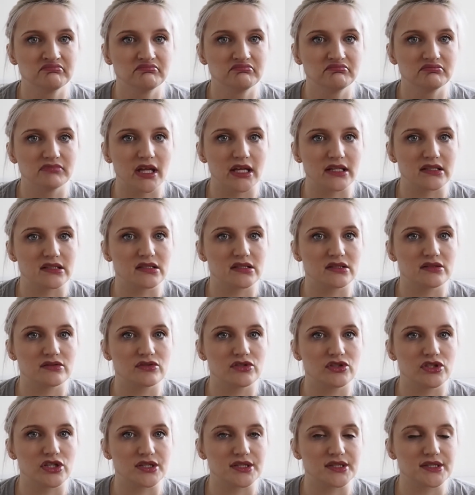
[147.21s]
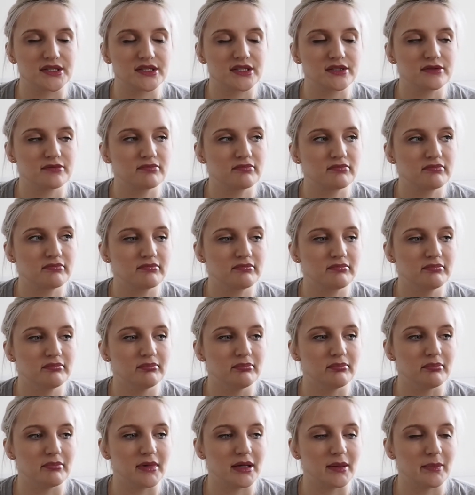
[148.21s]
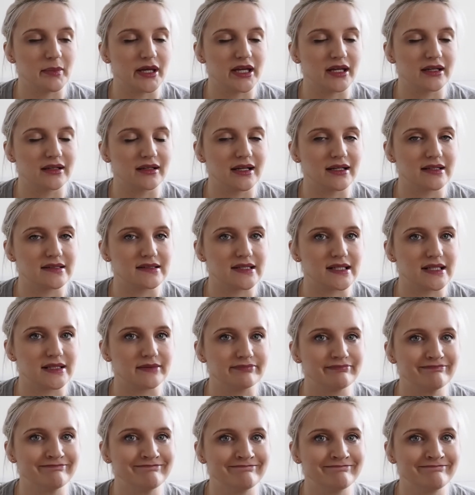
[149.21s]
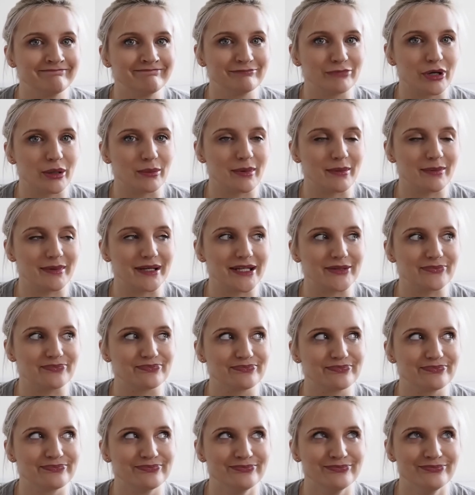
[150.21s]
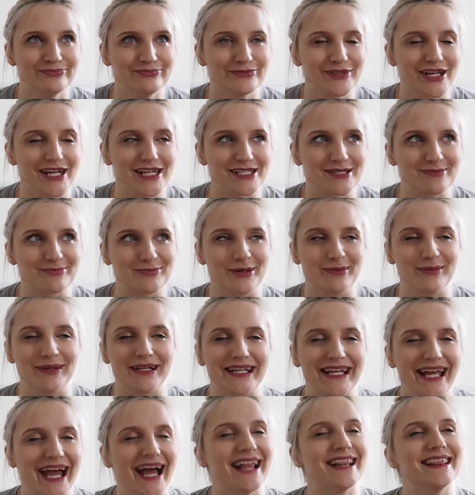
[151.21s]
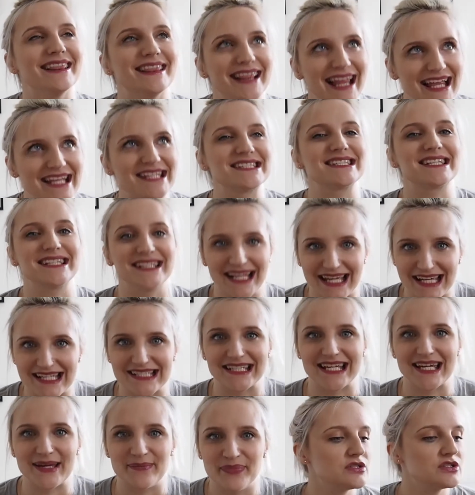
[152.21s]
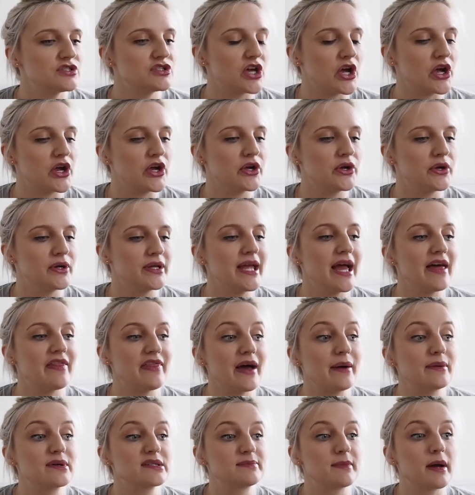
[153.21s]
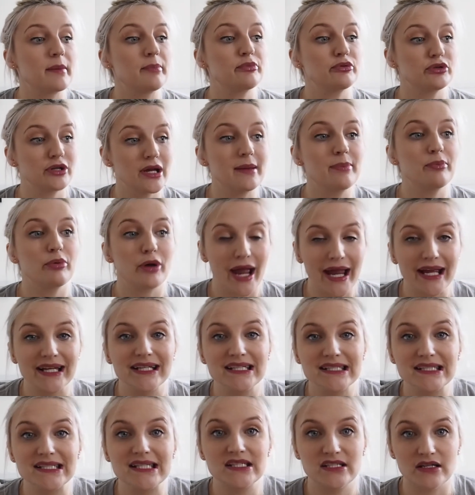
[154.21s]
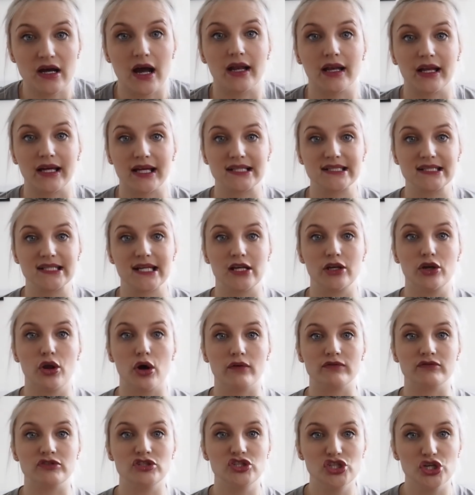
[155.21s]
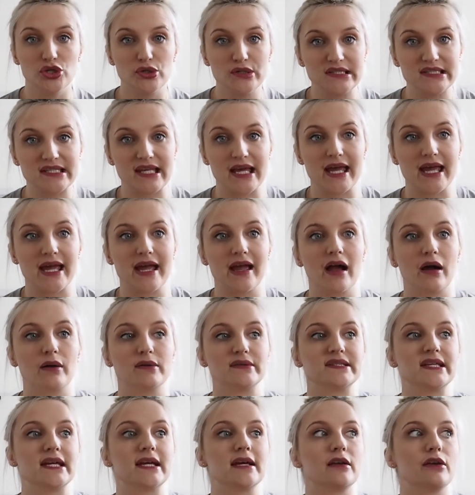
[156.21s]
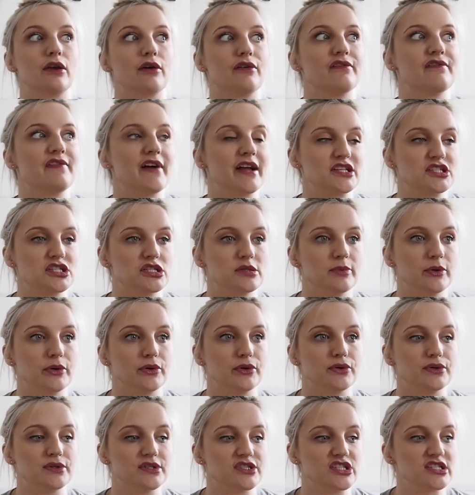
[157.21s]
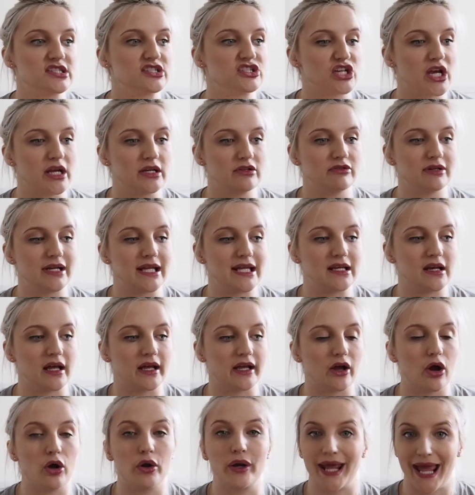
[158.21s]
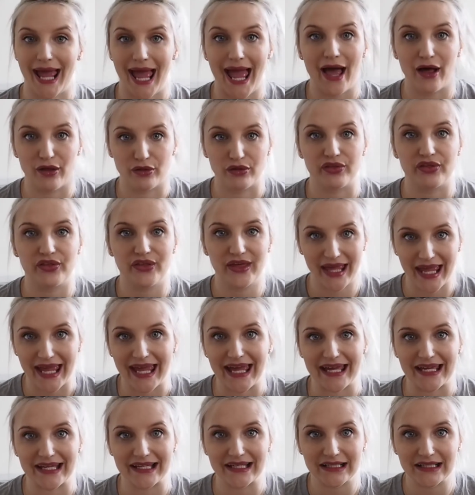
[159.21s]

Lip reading: that's just me being lazy, probably. I should probably get less lazy. So yeah, that was my pre-pregnancy diet. Like, I did a lot of juicing, I was eating a lot of vegetables, just generally like on a health kick.